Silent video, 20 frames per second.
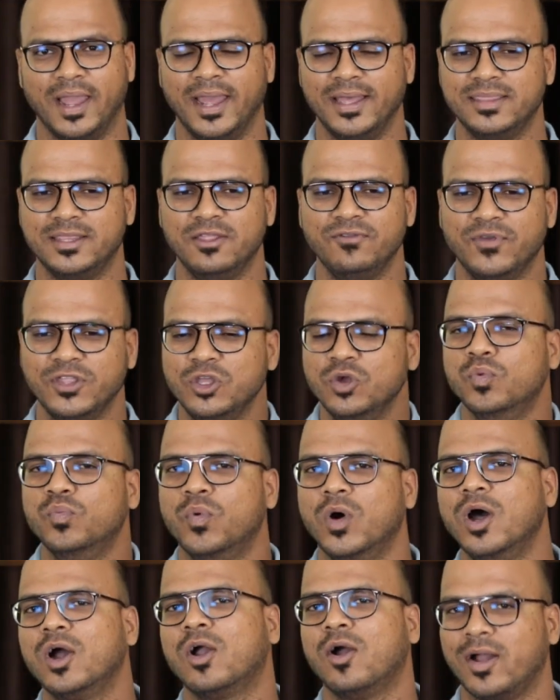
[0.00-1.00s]
And then when you
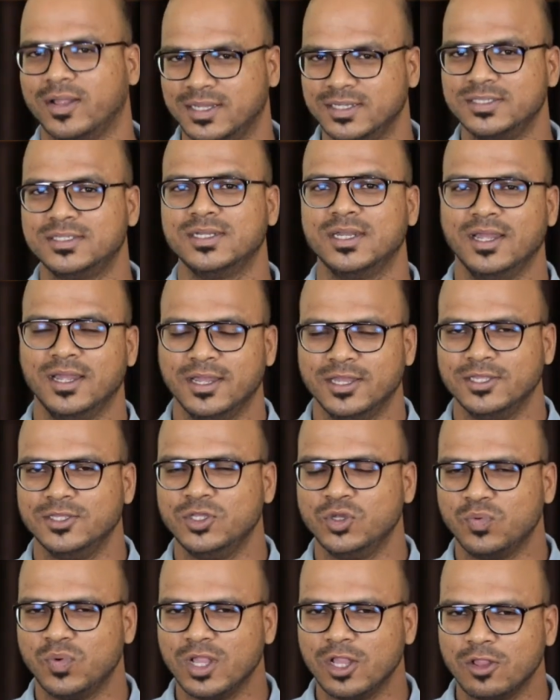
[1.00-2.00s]
work on it,
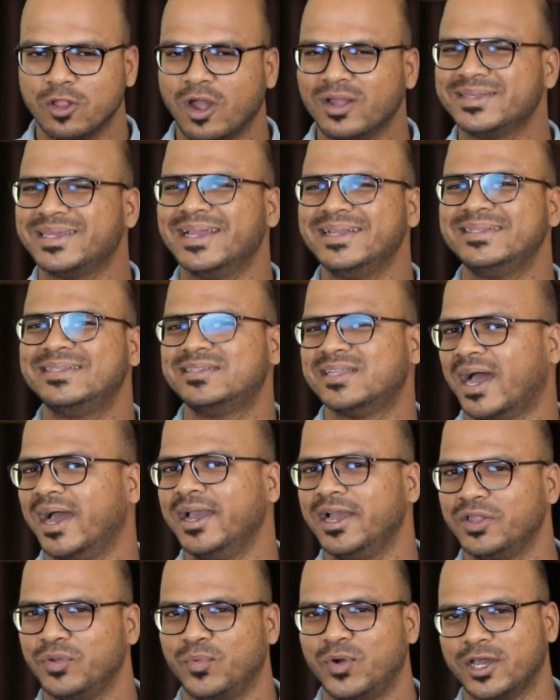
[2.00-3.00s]
you will not get
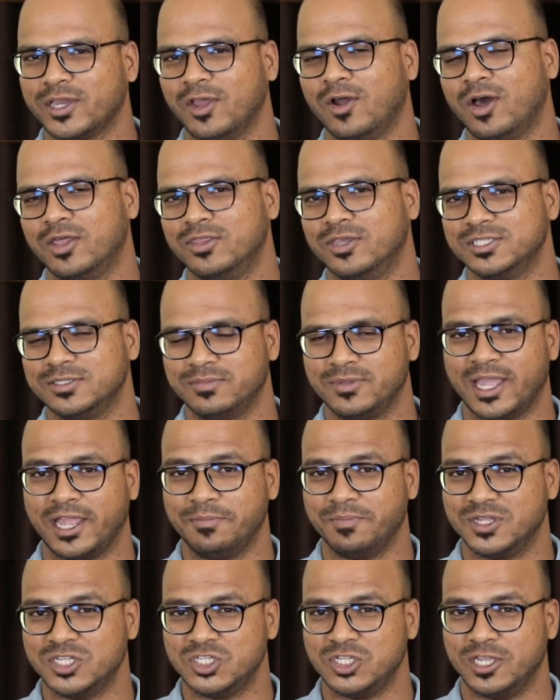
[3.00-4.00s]
tired working on those,
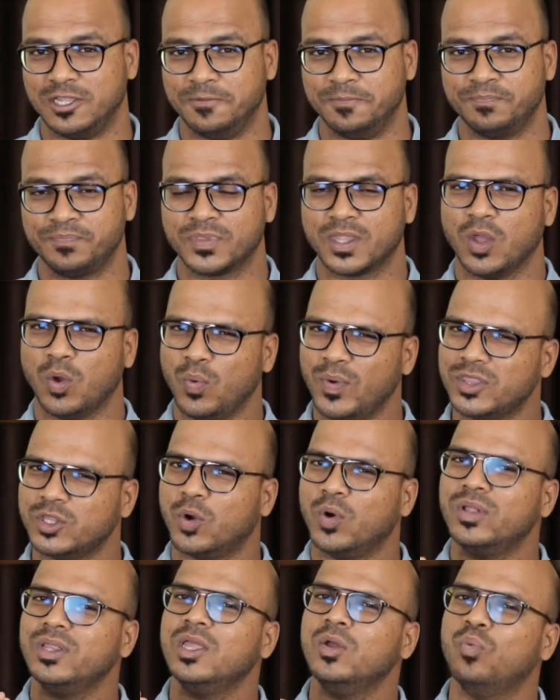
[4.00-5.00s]
that machine
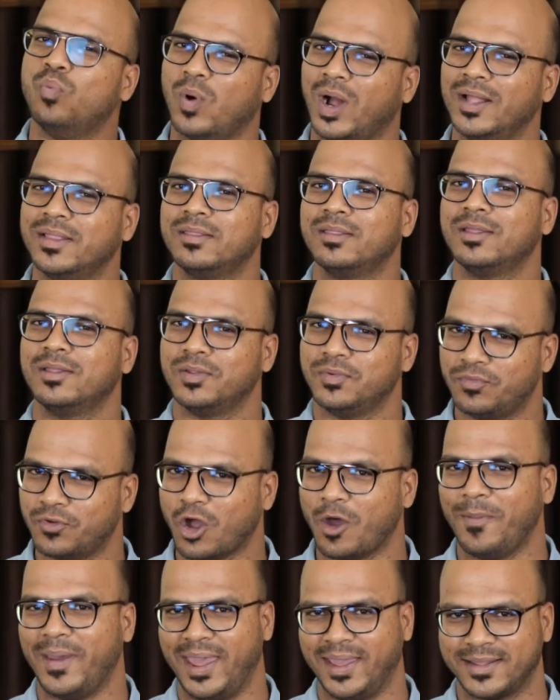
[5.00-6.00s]
with only one
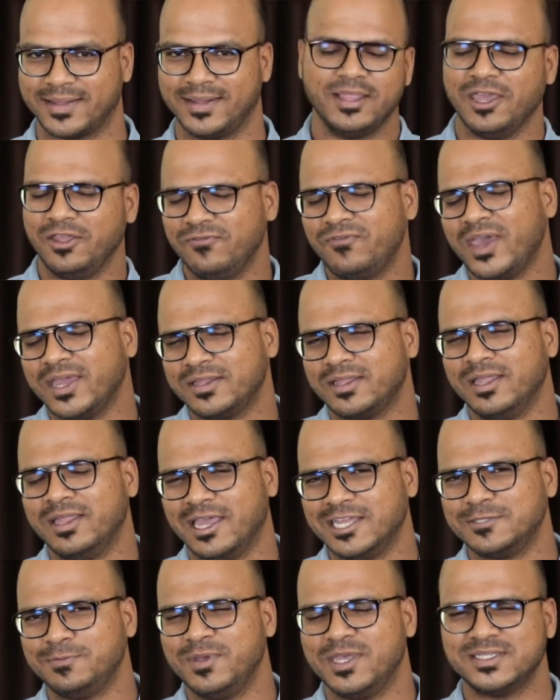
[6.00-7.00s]
drawback. Now, in fact, in
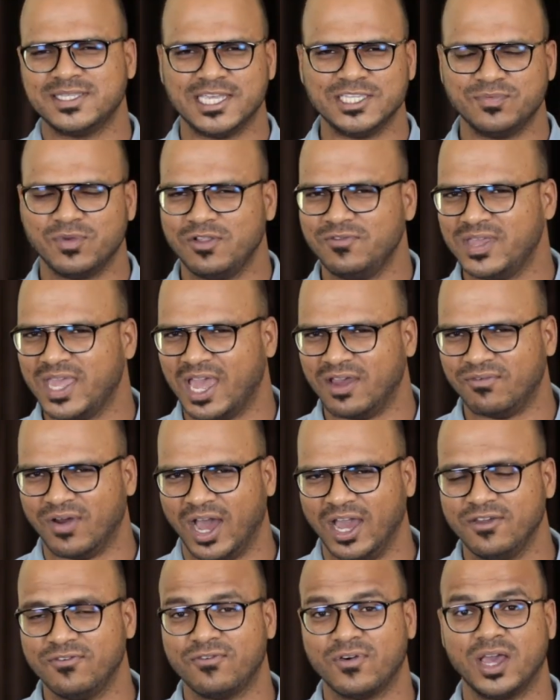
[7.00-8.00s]
XPS as well, we have
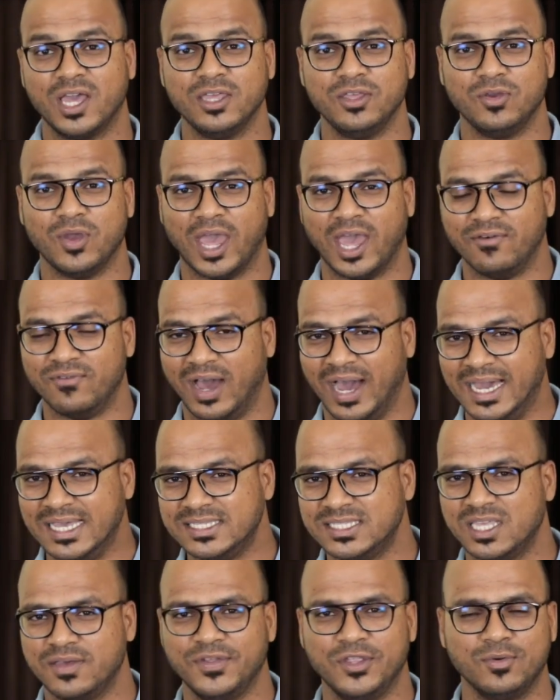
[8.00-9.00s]
i5, you have
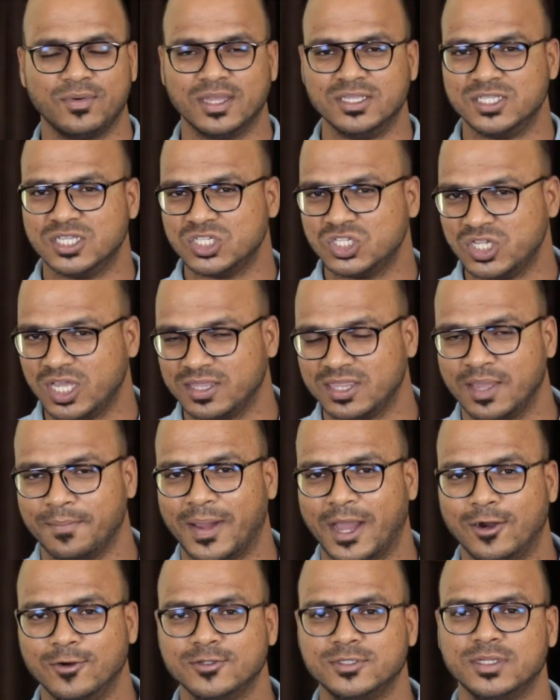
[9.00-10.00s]
i7, you can just check them
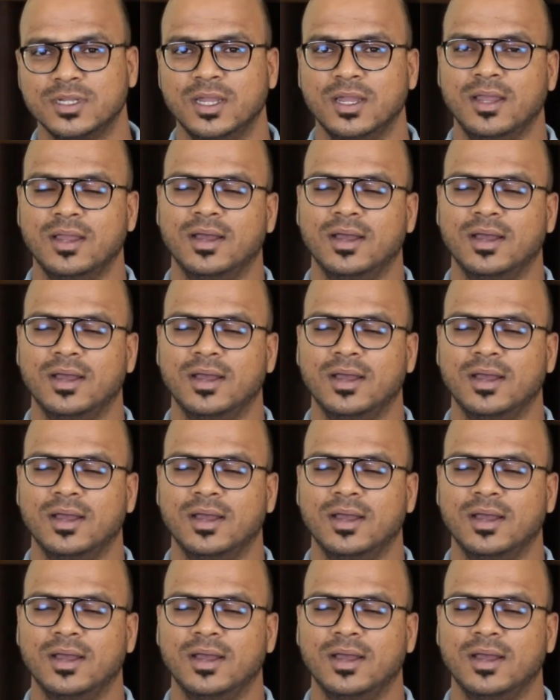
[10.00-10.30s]
out.